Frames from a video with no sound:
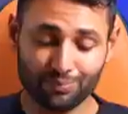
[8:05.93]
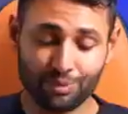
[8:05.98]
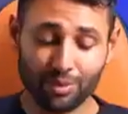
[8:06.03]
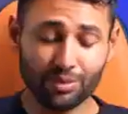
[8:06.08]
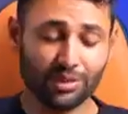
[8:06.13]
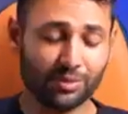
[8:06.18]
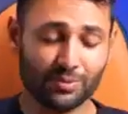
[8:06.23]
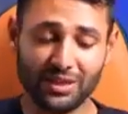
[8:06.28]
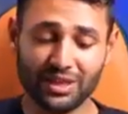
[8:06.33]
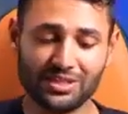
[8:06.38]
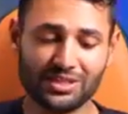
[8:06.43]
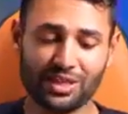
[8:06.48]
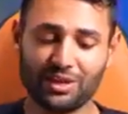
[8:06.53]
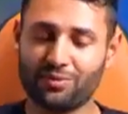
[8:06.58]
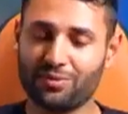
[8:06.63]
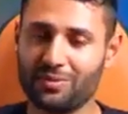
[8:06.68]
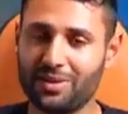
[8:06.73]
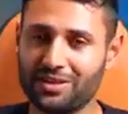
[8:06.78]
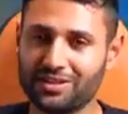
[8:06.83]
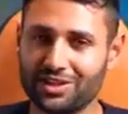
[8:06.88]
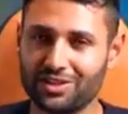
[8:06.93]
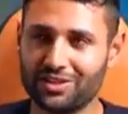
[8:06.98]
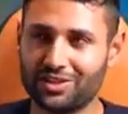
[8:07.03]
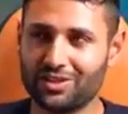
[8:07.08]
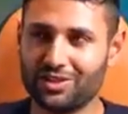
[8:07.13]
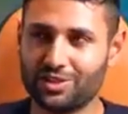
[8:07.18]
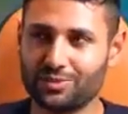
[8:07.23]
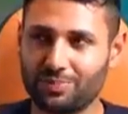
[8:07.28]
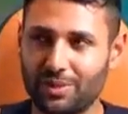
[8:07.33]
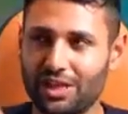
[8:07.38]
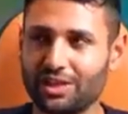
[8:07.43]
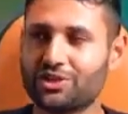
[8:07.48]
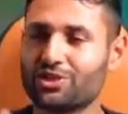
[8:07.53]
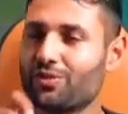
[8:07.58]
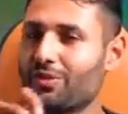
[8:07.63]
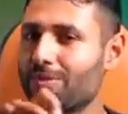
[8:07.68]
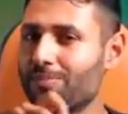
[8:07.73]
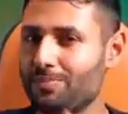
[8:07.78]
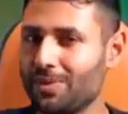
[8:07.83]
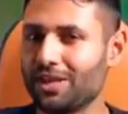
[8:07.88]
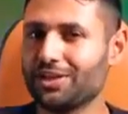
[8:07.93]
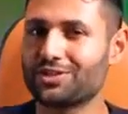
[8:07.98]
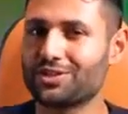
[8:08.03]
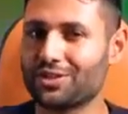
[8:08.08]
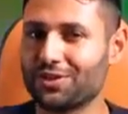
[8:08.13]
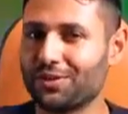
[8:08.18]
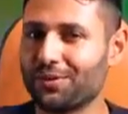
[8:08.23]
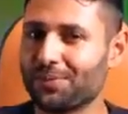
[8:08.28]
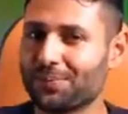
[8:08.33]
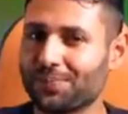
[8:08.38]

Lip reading: Probably the biggest thing for me is actually just picture-in-picture.